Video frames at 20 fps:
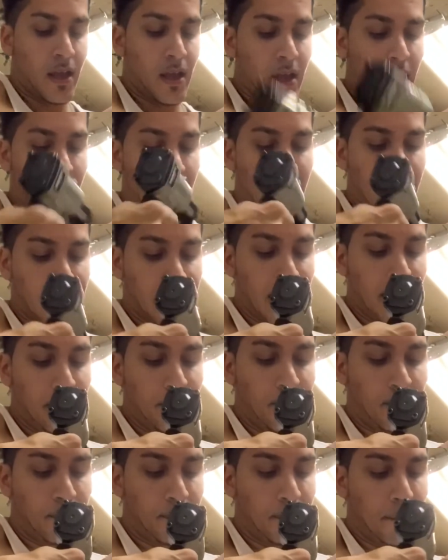and then
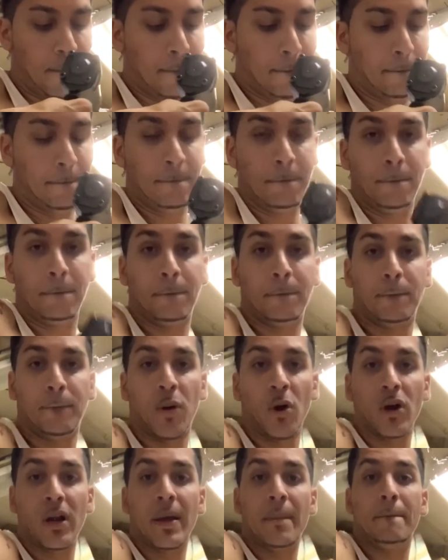
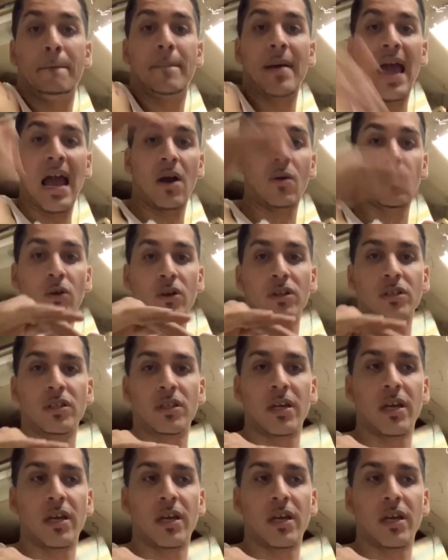pull it backwards,